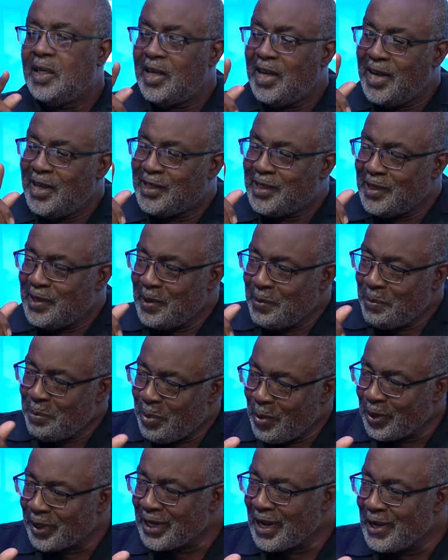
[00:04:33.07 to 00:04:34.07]
It is
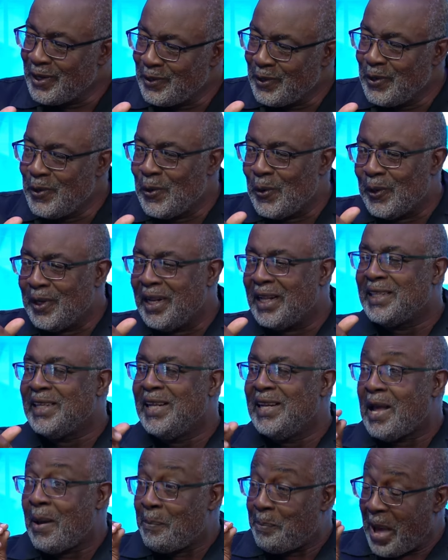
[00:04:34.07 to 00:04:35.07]
important to know that
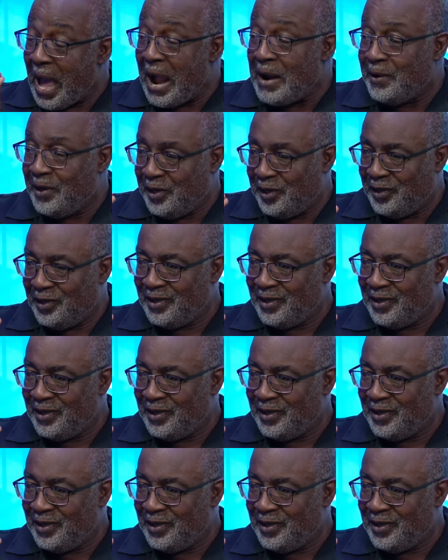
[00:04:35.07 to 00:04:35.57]
in a parish,